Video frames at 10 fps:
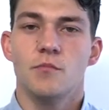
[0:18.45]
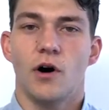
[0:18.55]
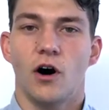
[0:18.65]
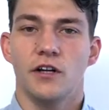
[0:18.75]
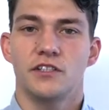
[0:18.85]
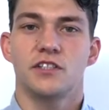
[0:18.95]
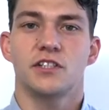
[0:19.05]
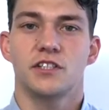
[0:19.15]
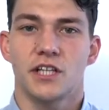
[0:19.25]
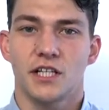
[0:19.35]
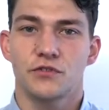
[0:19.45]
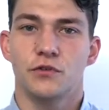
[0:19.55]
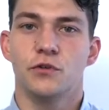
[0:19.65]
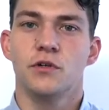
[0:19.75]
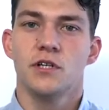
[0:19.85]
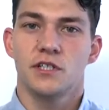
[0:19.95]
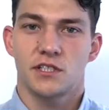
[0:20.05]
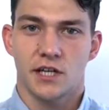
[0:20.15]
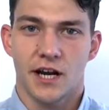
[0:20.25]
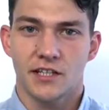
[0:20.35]
behind successful
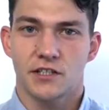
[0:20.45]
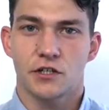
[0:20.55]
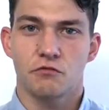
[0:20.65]
sciatica